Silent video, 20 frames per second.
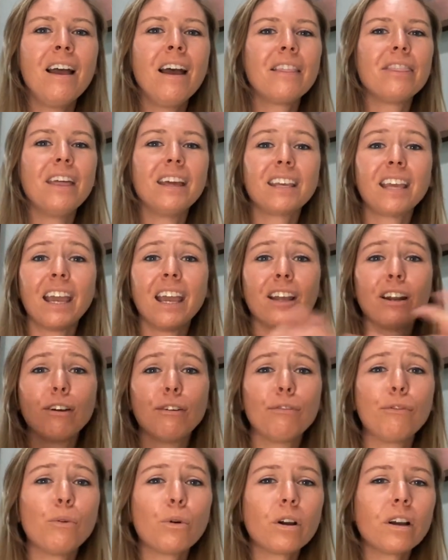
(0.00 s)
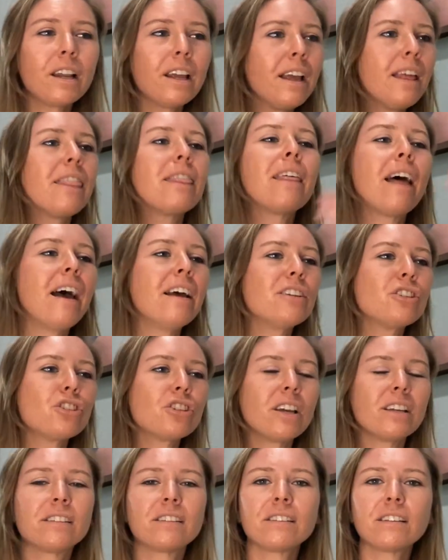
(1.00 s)
that can't afford it, that
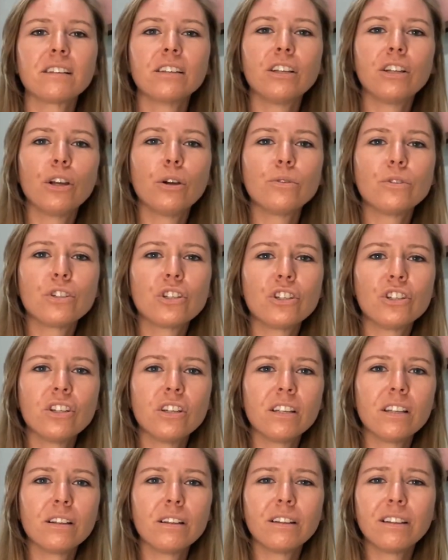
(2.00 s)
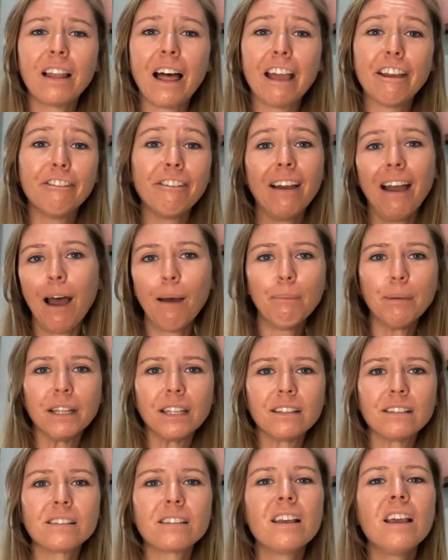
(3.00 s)
just, you know, life
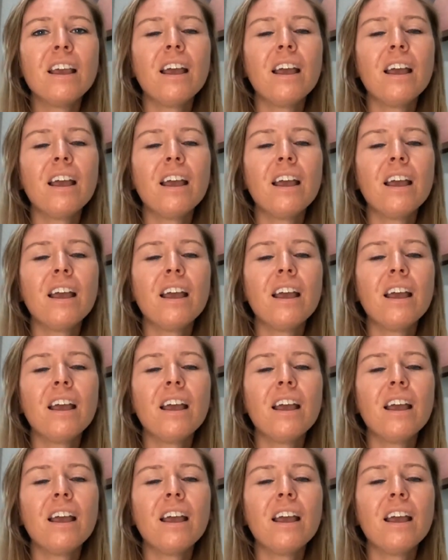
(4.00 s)
happens.